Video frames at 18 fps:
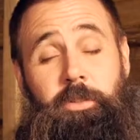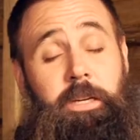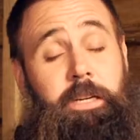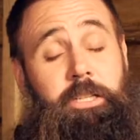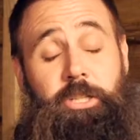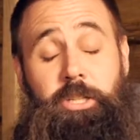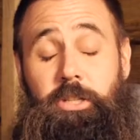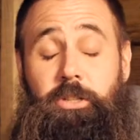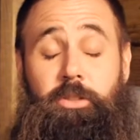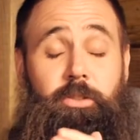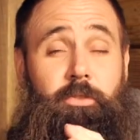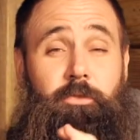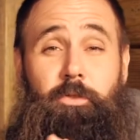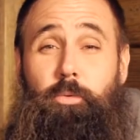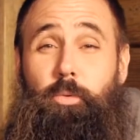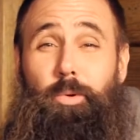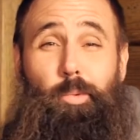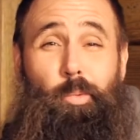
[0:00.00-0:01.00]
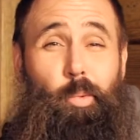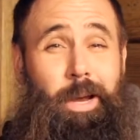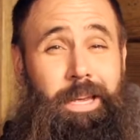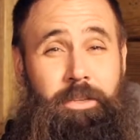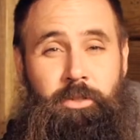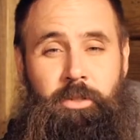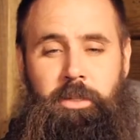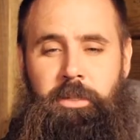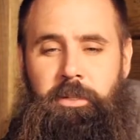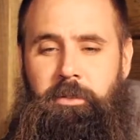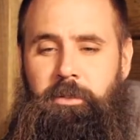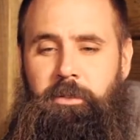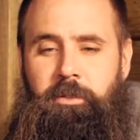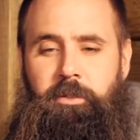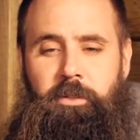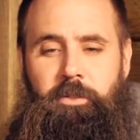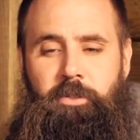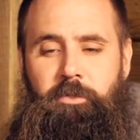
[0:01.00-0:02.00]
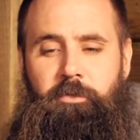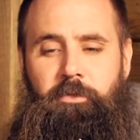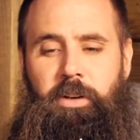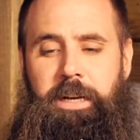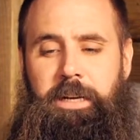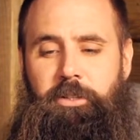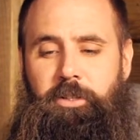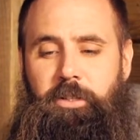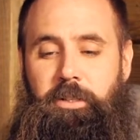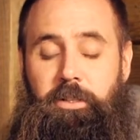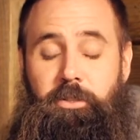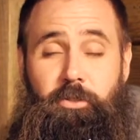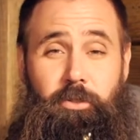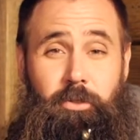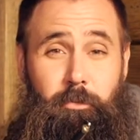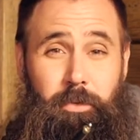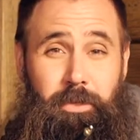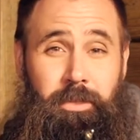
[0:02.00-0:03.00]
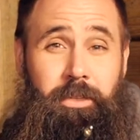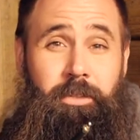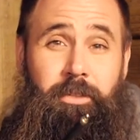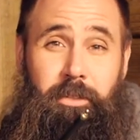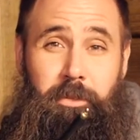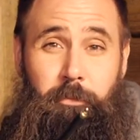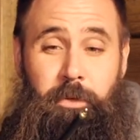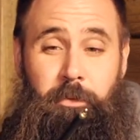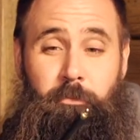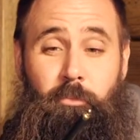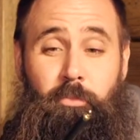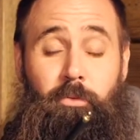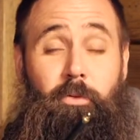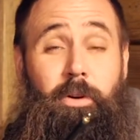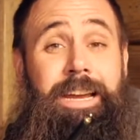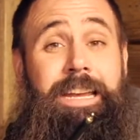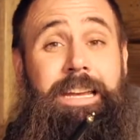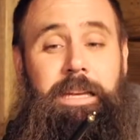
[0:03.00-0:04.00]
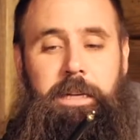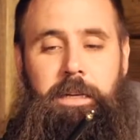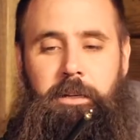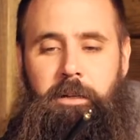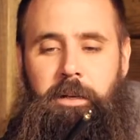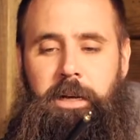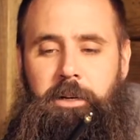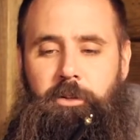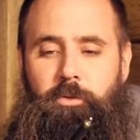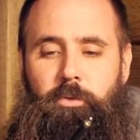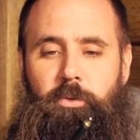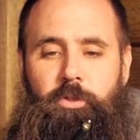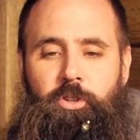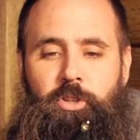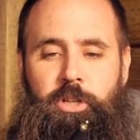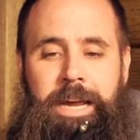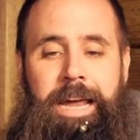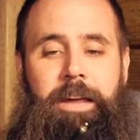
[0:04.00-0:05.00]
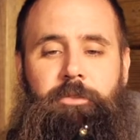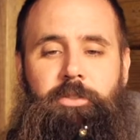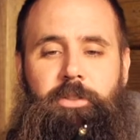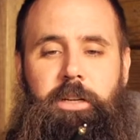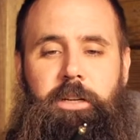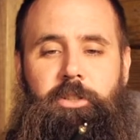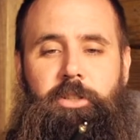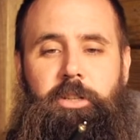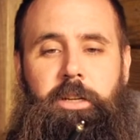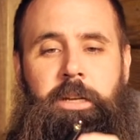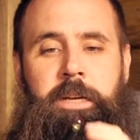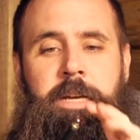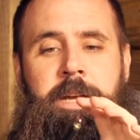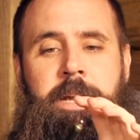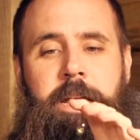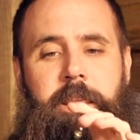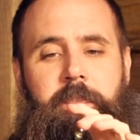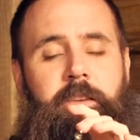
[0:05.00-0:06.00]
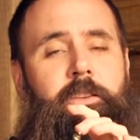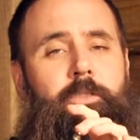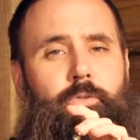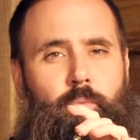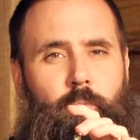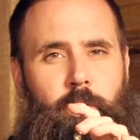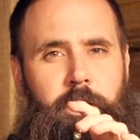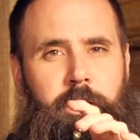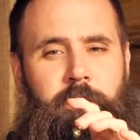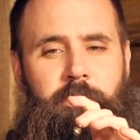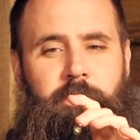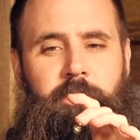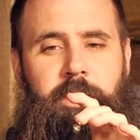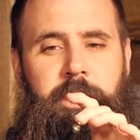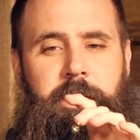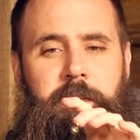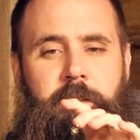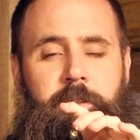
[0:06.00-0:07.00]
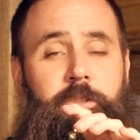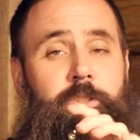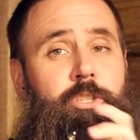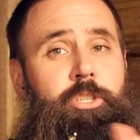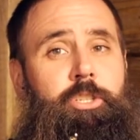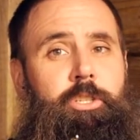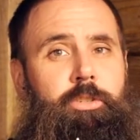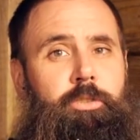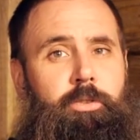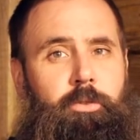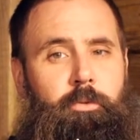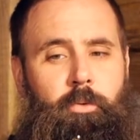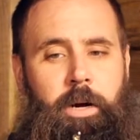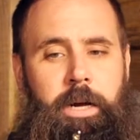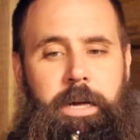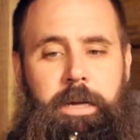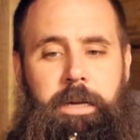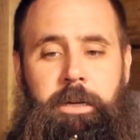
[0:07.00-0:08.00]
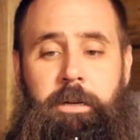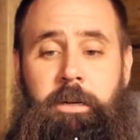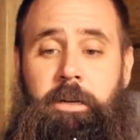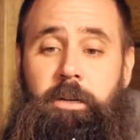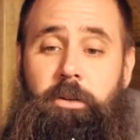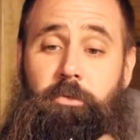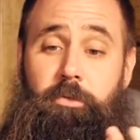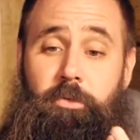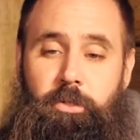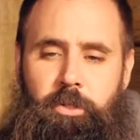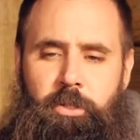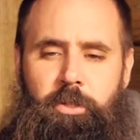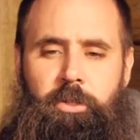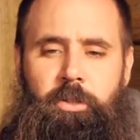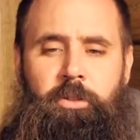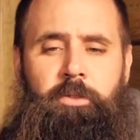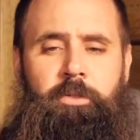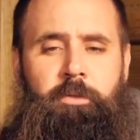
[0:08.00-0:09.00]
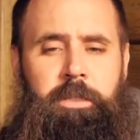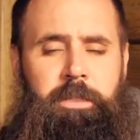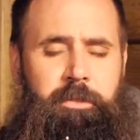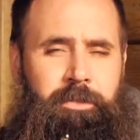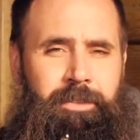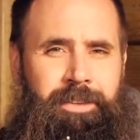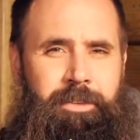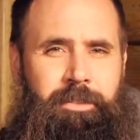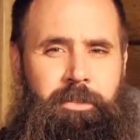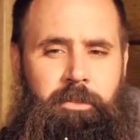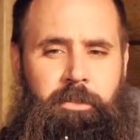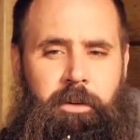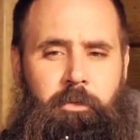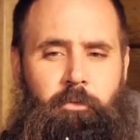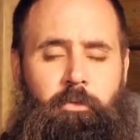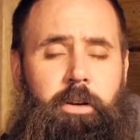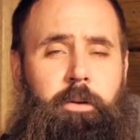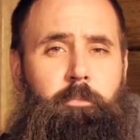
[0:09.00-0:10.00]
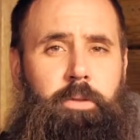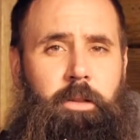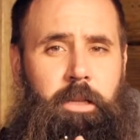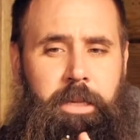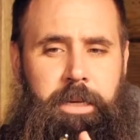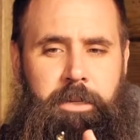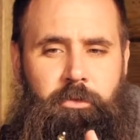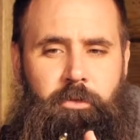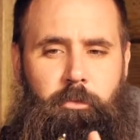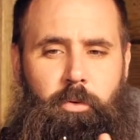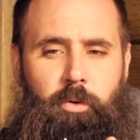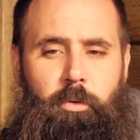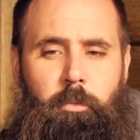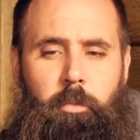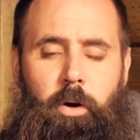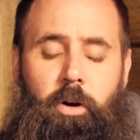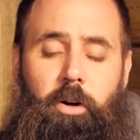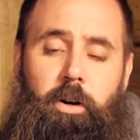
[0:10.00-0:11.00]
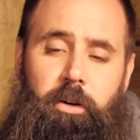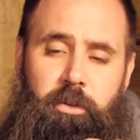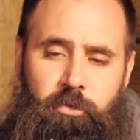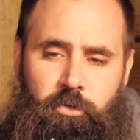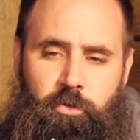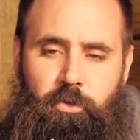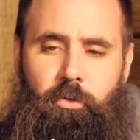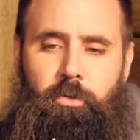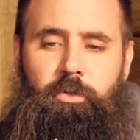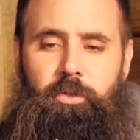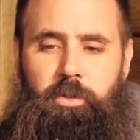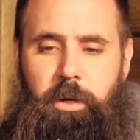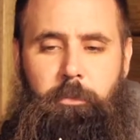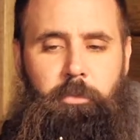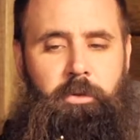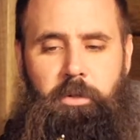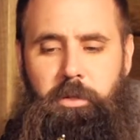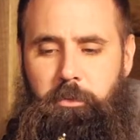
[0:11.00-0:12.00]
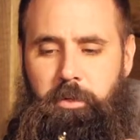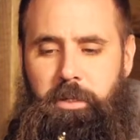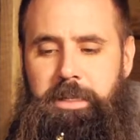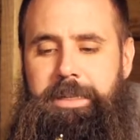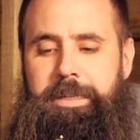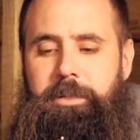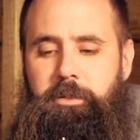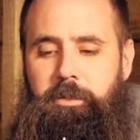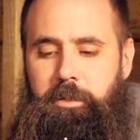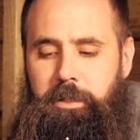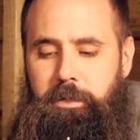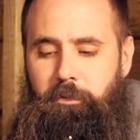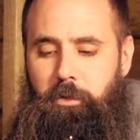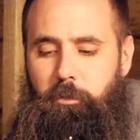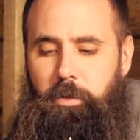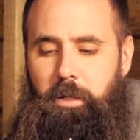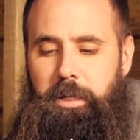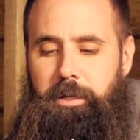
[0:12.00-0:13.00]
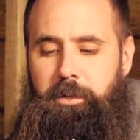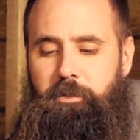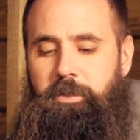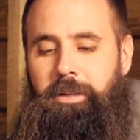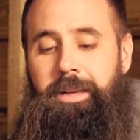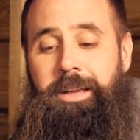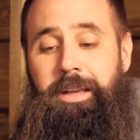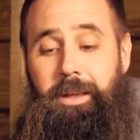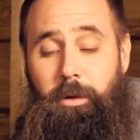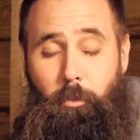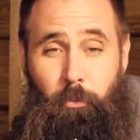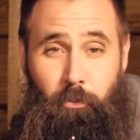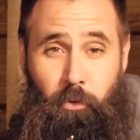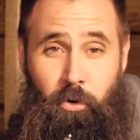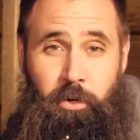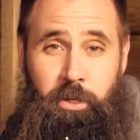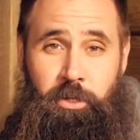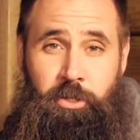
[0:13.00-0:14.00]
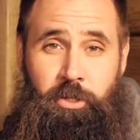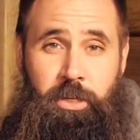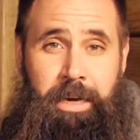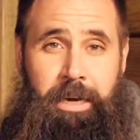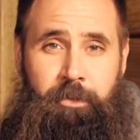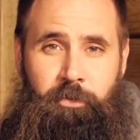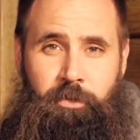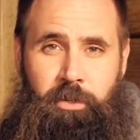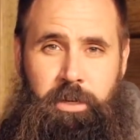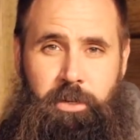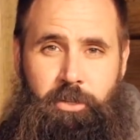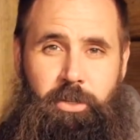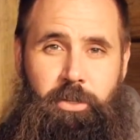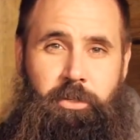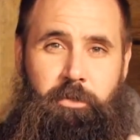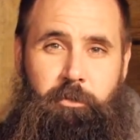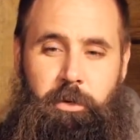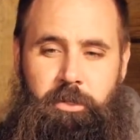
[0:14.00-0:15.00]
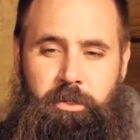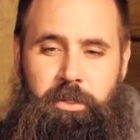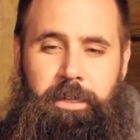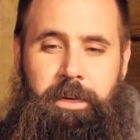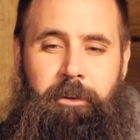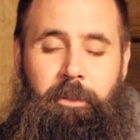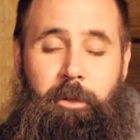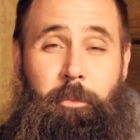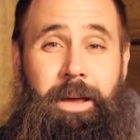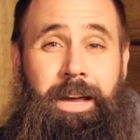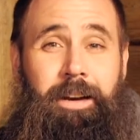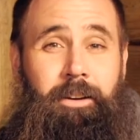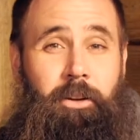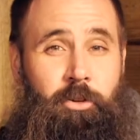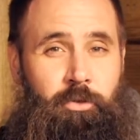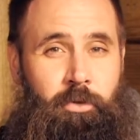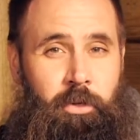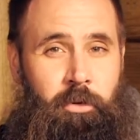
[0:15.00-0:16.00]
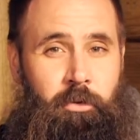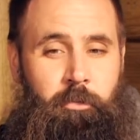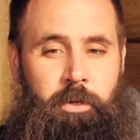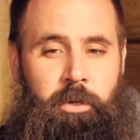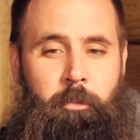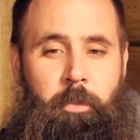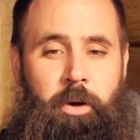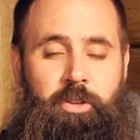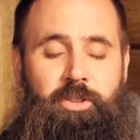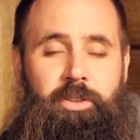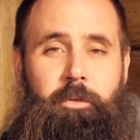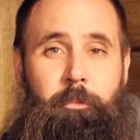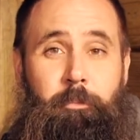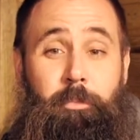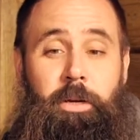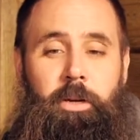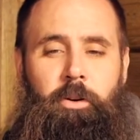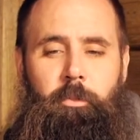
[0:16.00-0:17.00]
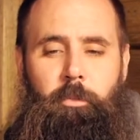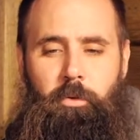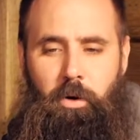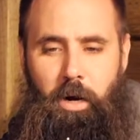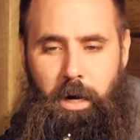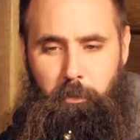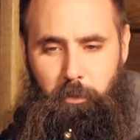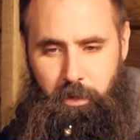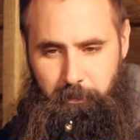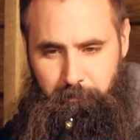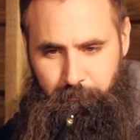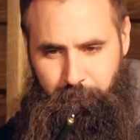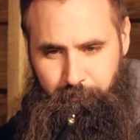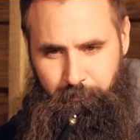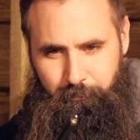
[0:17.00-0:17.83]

section. So if you would wedge these in such a fashion that you could potentially be breaking the actual shaft section, this would instead shear away. Which is good news because this is a replaceable part. It's sold separately, but easily replaced. Broken shaft section, especially out in the backcountry, could be a much bigger problem.